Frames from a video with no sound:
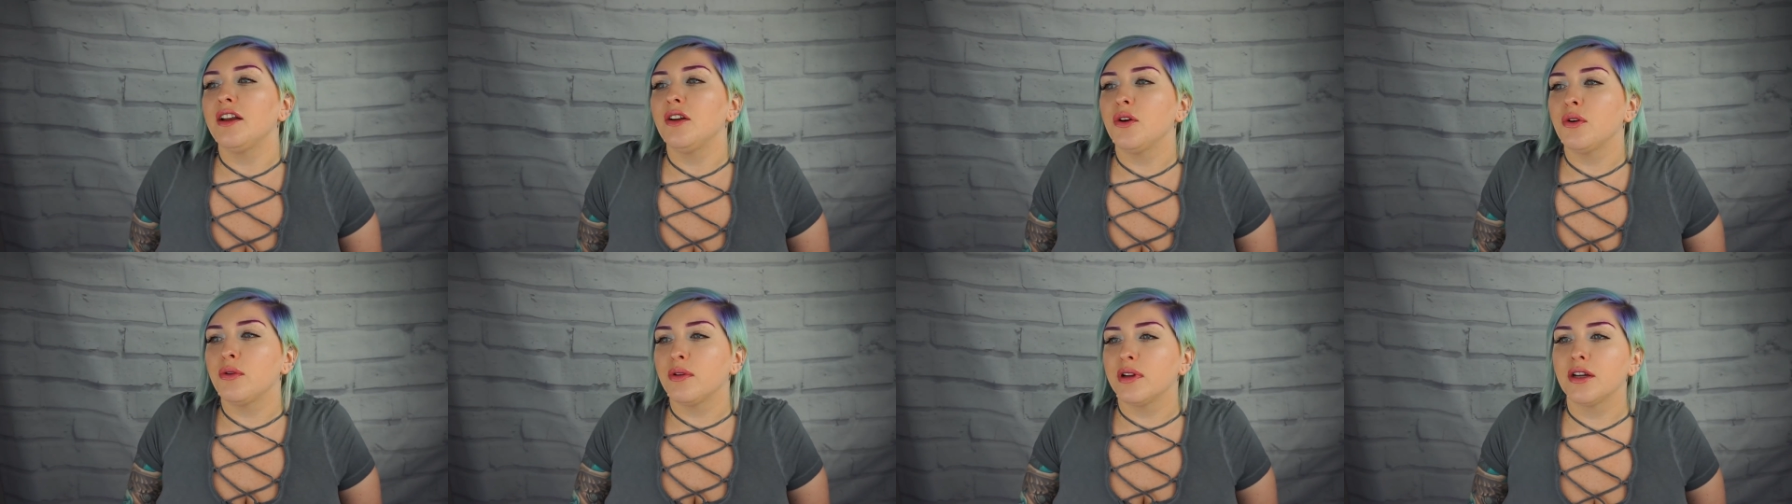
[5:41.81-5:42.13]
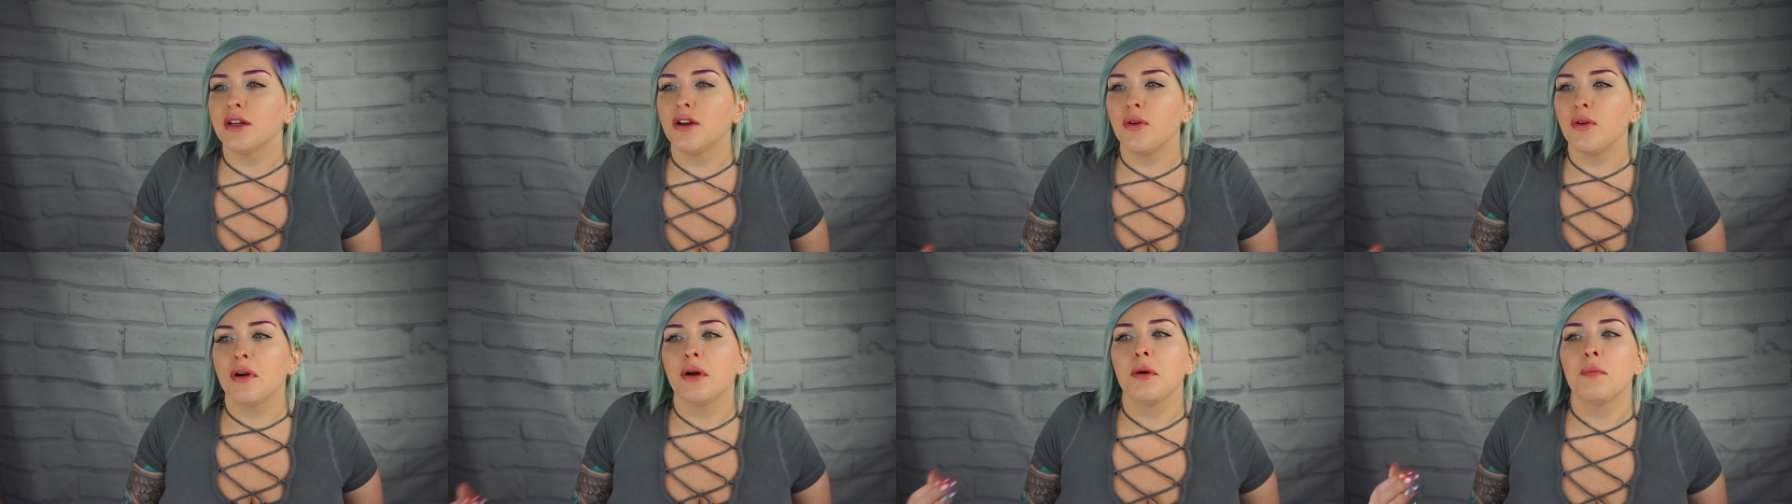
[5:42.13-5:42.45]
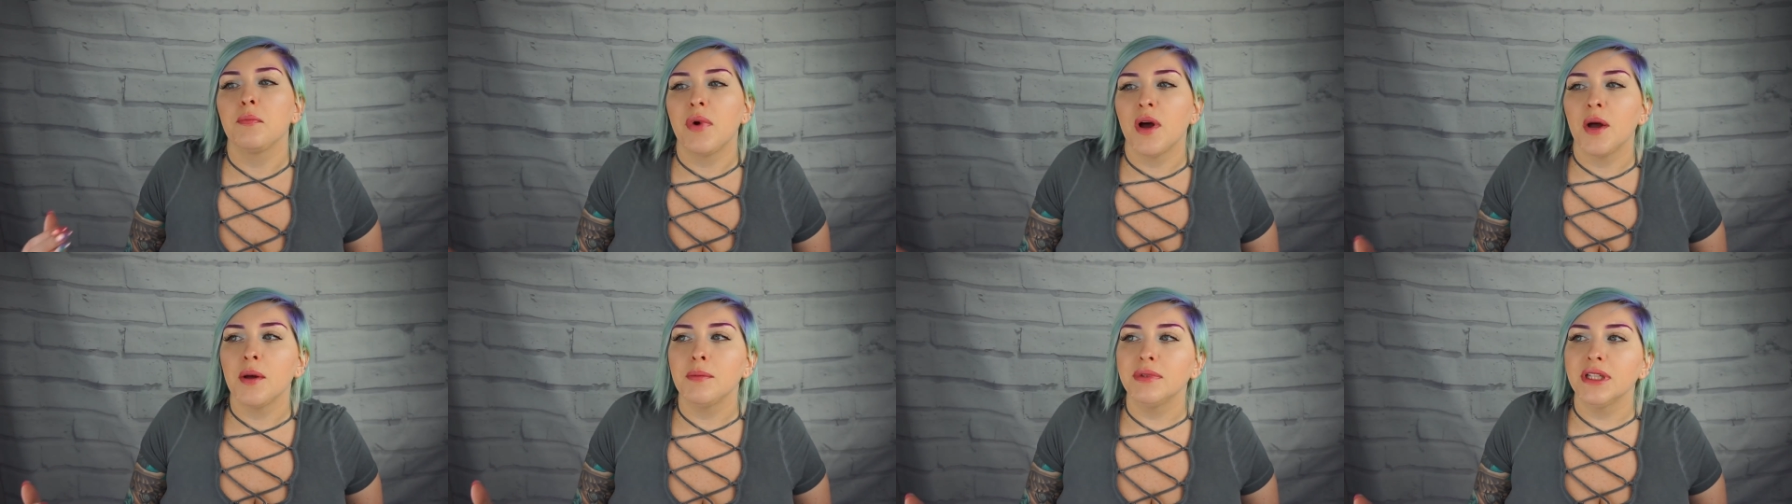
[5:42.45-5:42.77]
don't want to go out
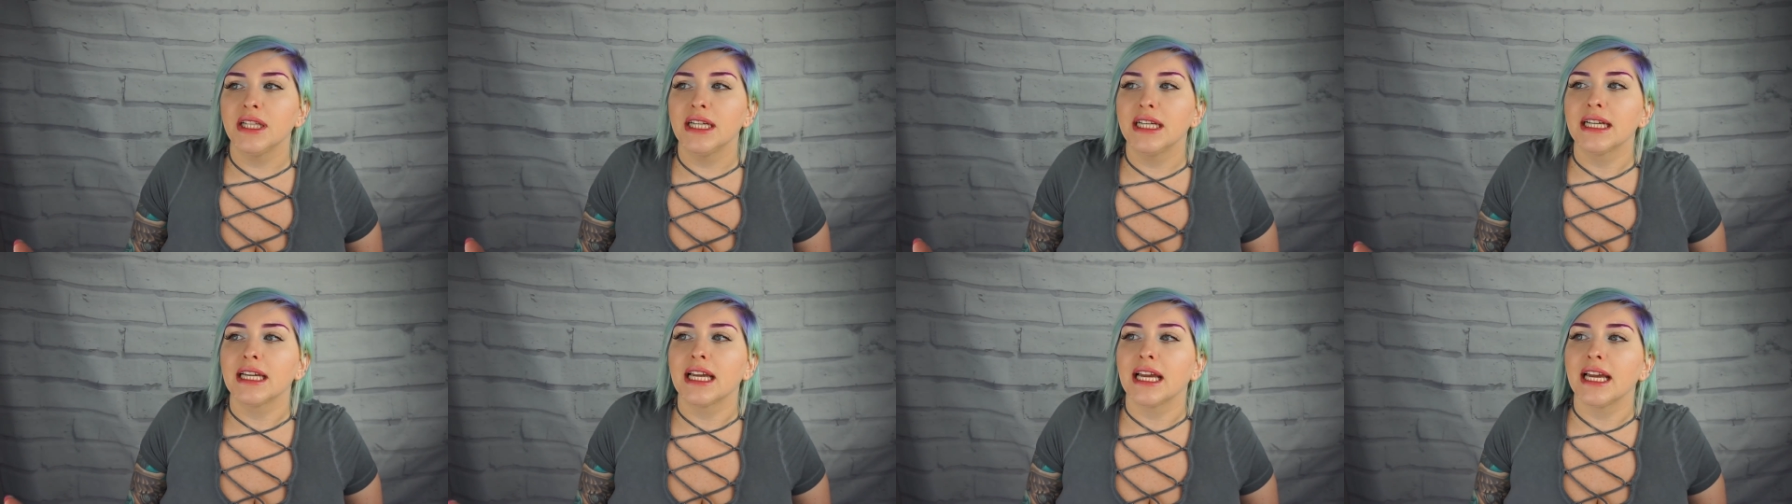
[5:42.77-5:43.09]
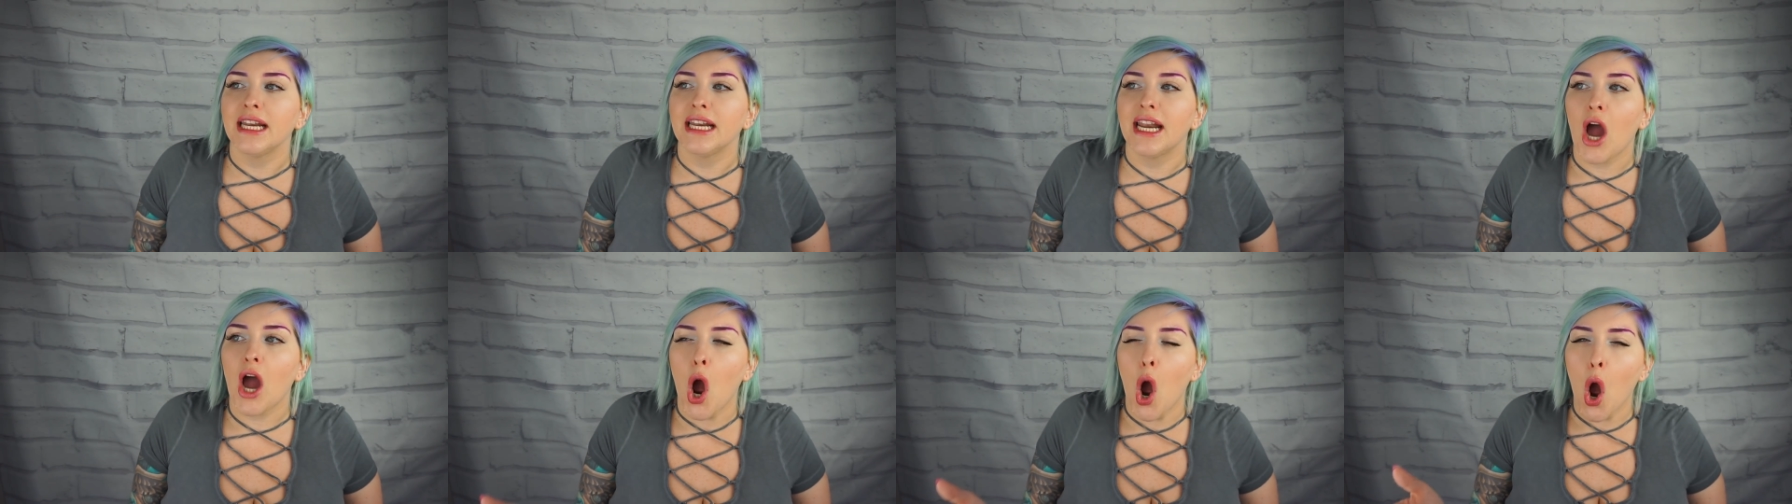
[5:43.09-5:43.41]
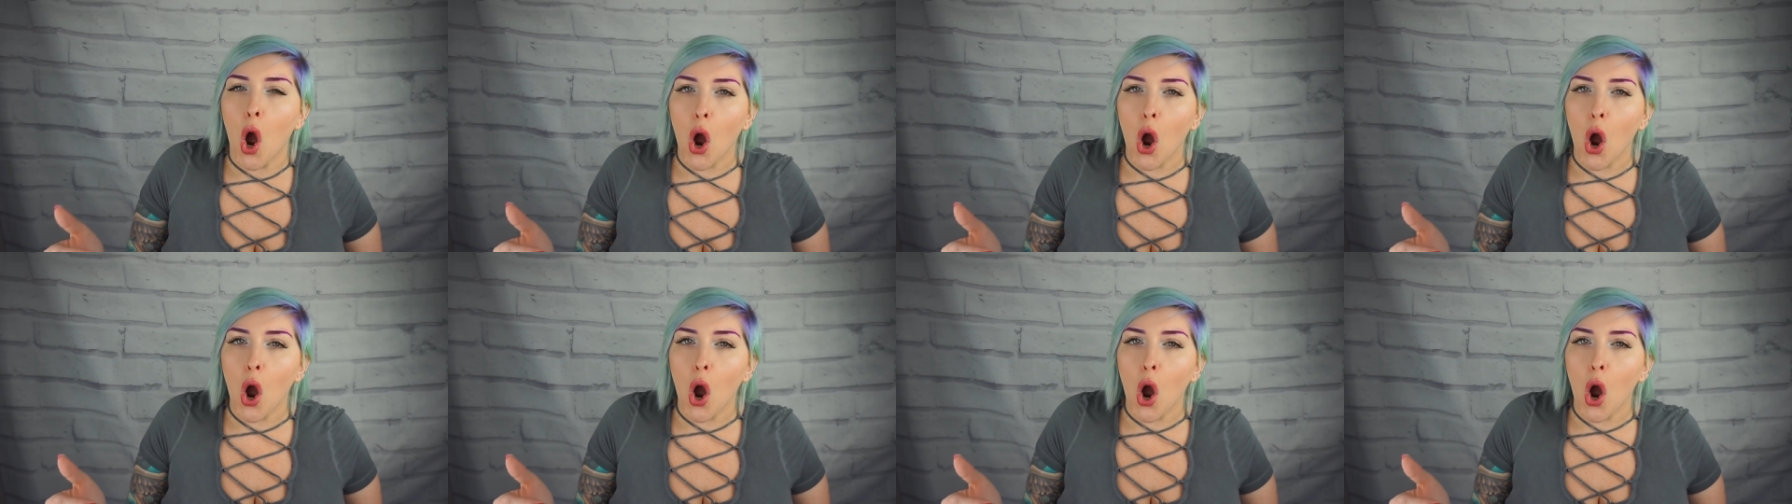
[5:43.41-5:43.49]
in public and